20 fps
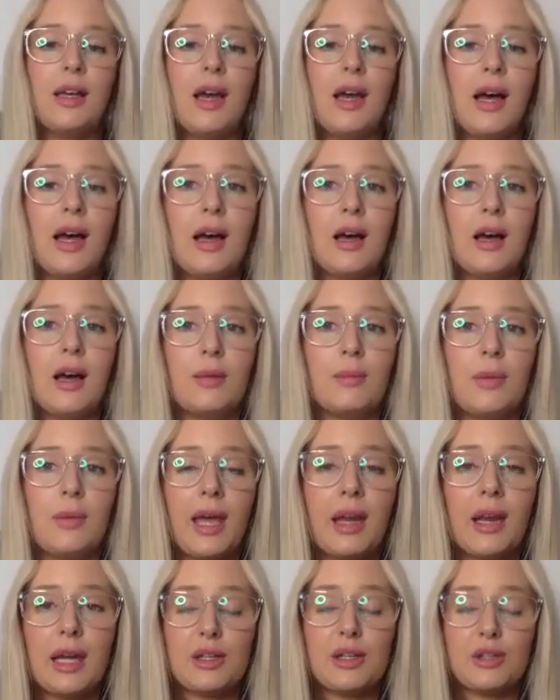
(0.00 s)
And
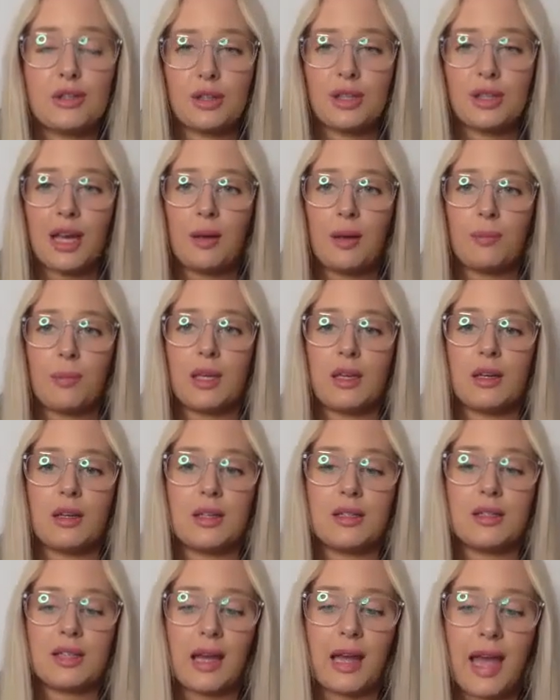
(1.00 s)
I do that
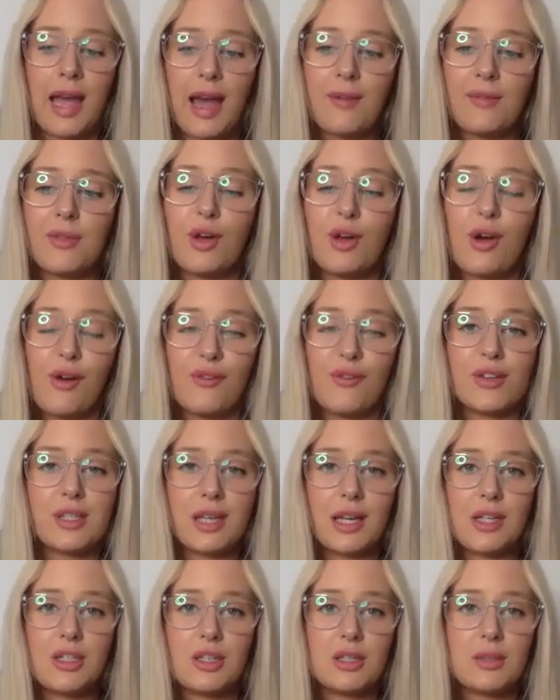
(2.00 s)
and I have the
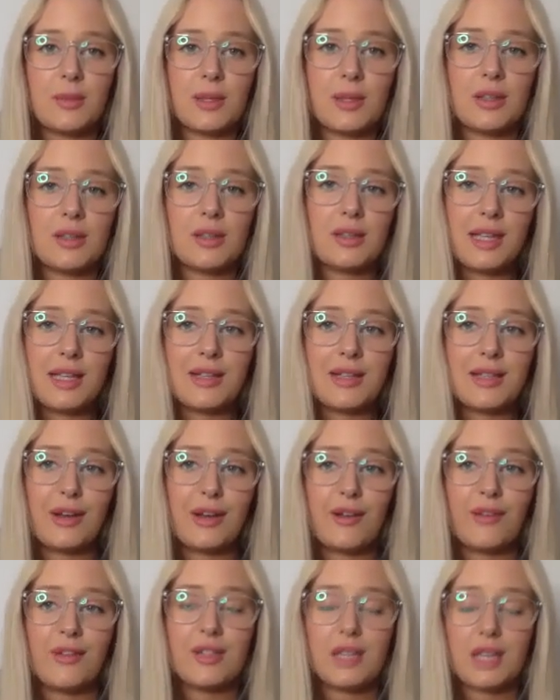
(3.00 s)
conversations because these are the
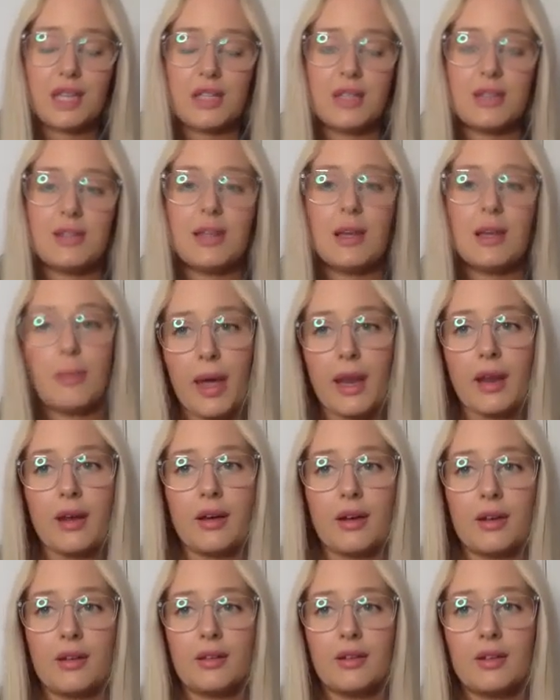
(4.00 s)
conversations that
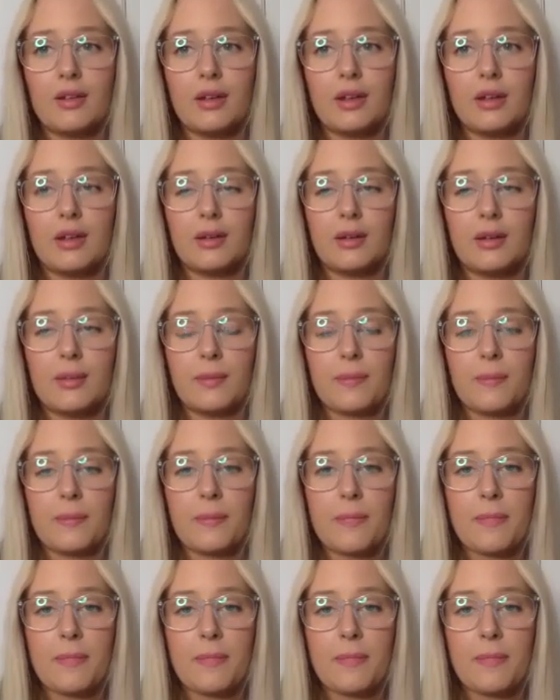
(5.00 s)
matter.